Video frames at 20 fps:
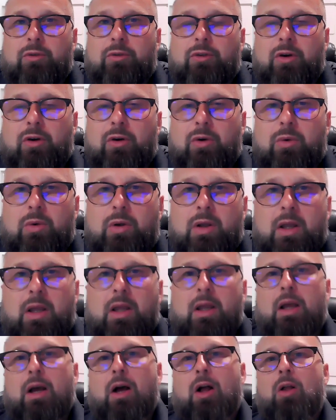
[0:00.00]
So
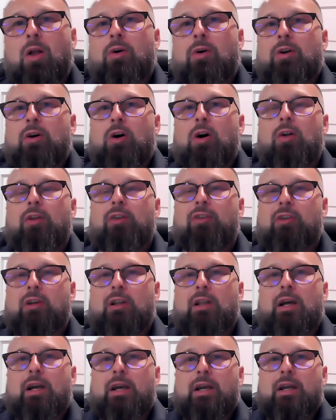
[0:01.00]
all in all, this
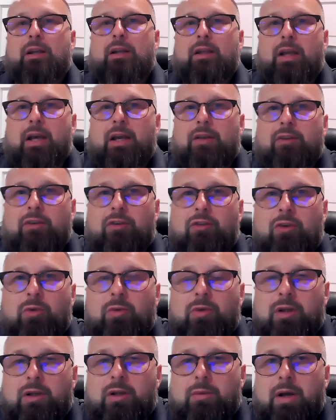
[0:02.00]
client has us
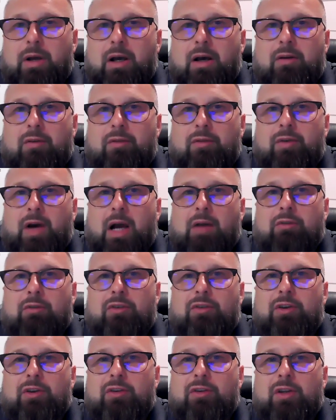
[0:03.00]
doing about 5 or
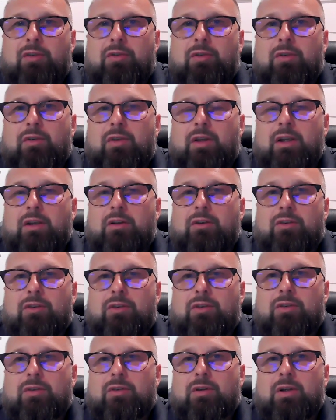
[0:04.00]
6 different
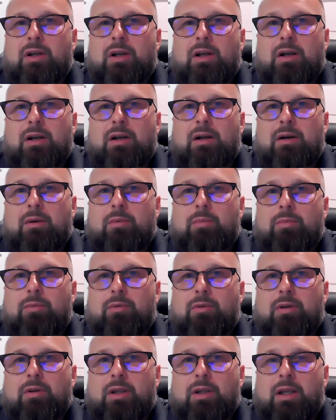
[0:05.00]
things
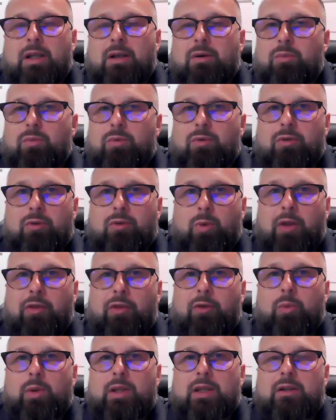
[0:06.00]
and throughout
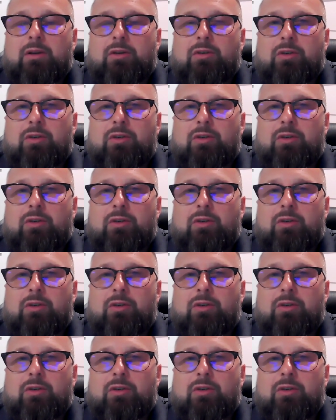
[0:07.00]
the week.